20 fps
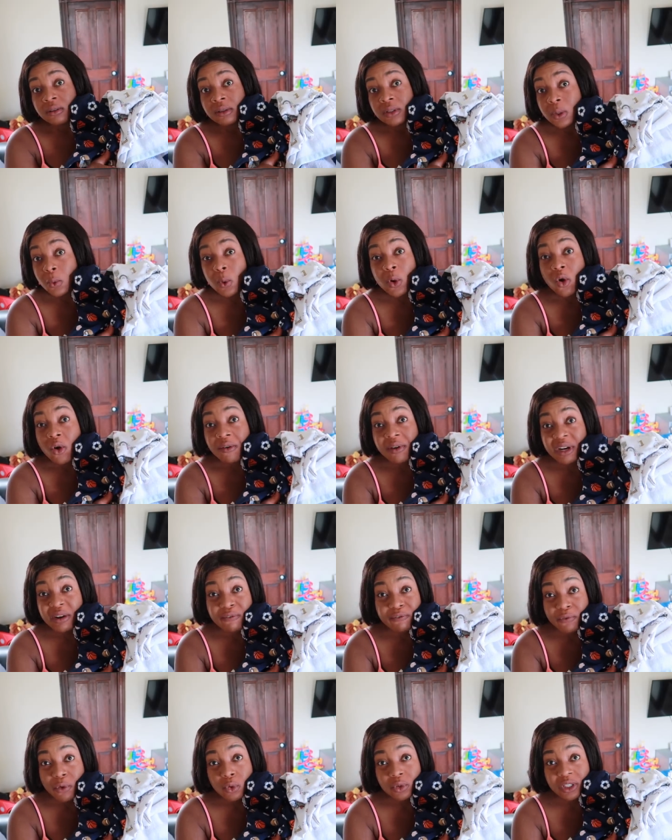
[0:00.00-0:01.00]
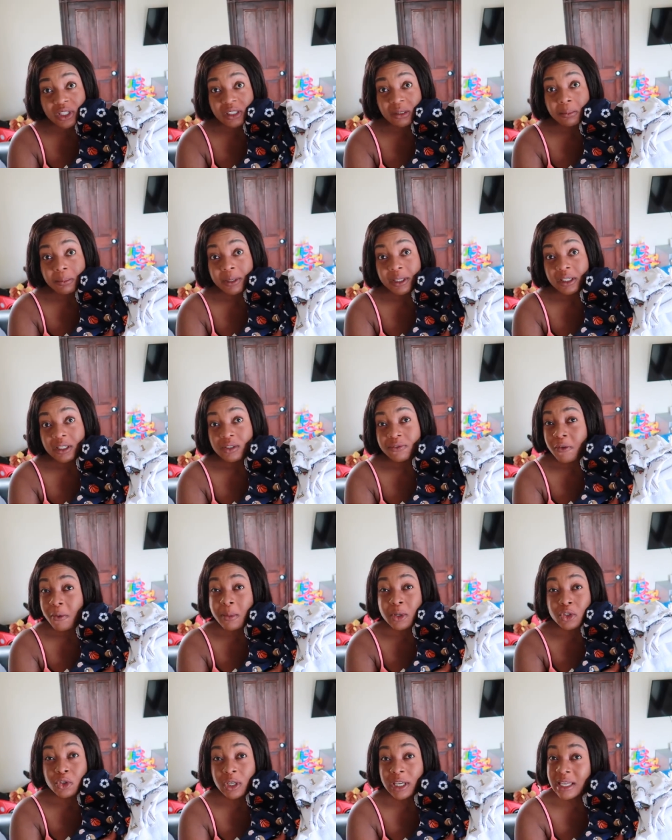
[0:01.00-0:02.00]
they were already folded, but for
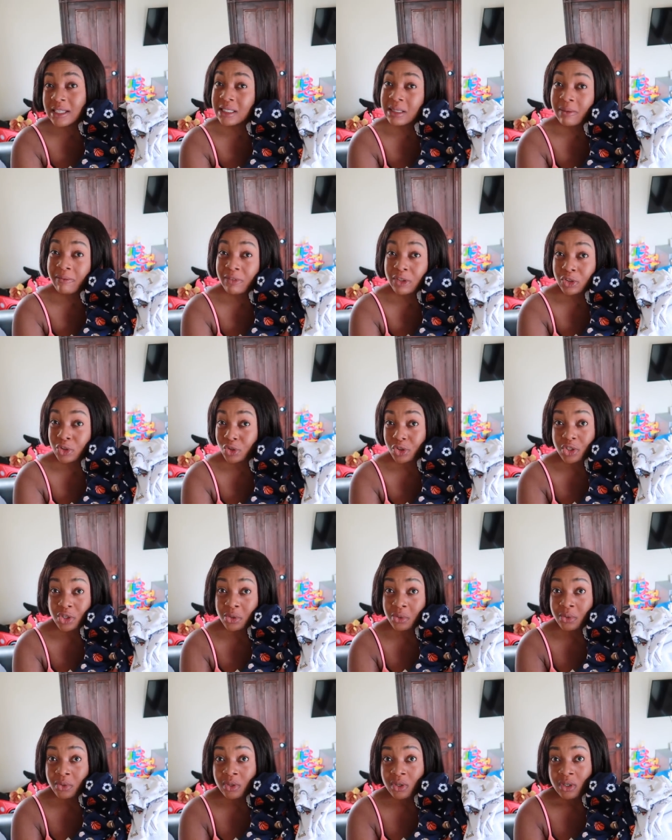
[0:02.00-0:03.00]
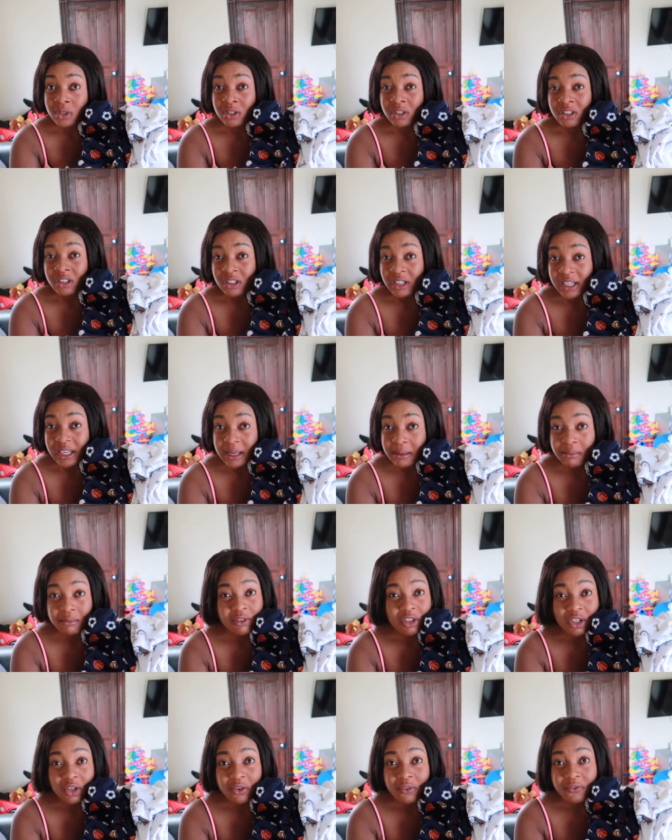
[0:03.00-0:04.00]
me to get something to do, like
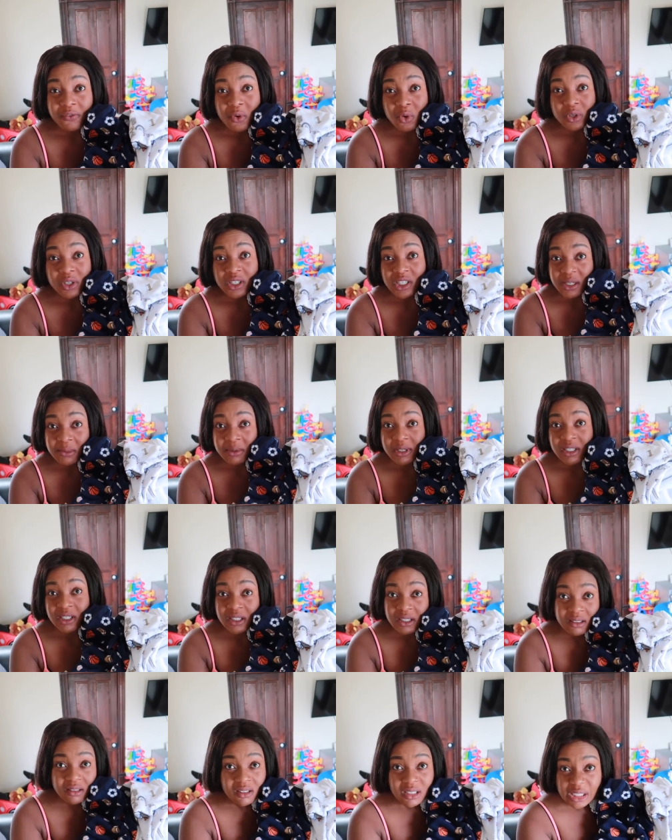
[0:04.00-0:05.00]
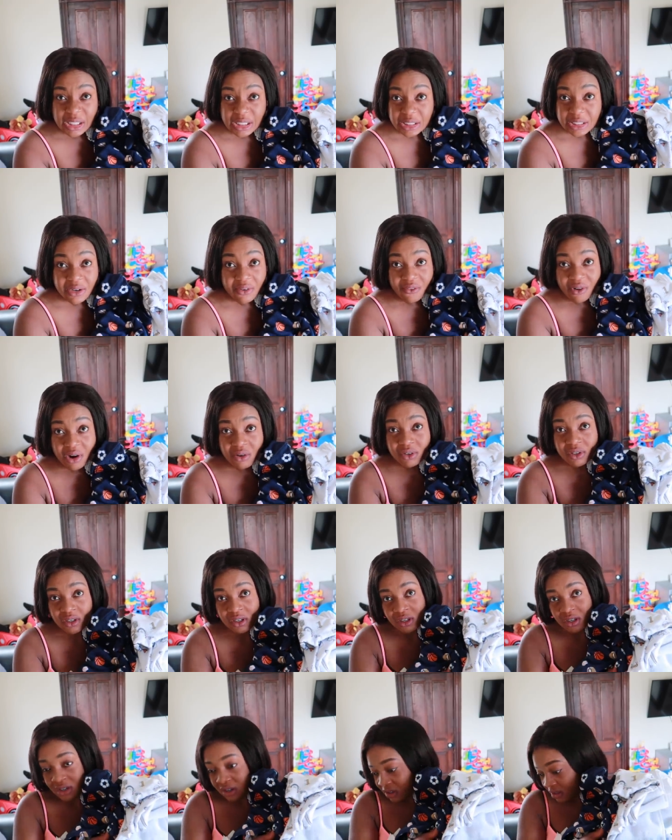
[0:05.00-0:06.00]
I'm, you know, folding them and then cleaning around,
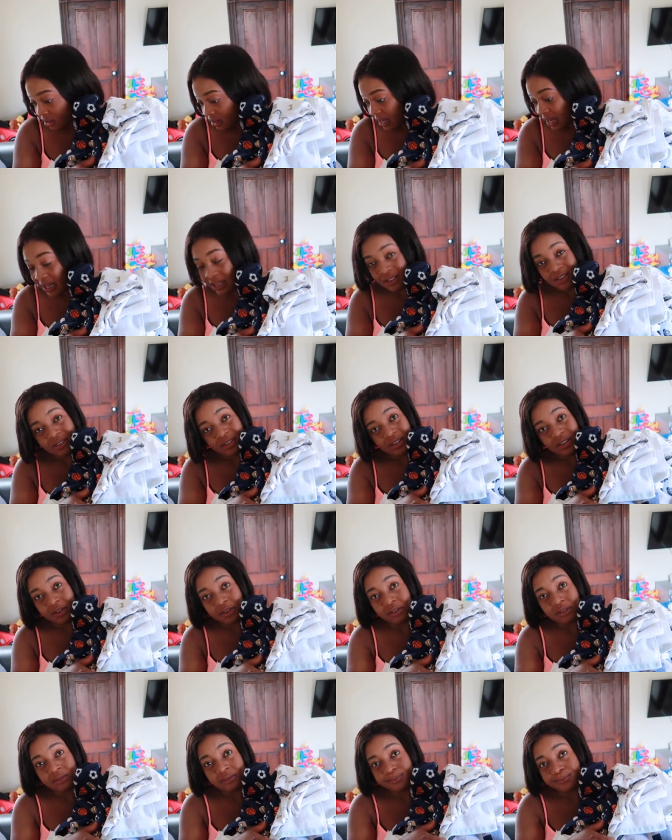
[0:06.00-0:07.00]
I had to, you know,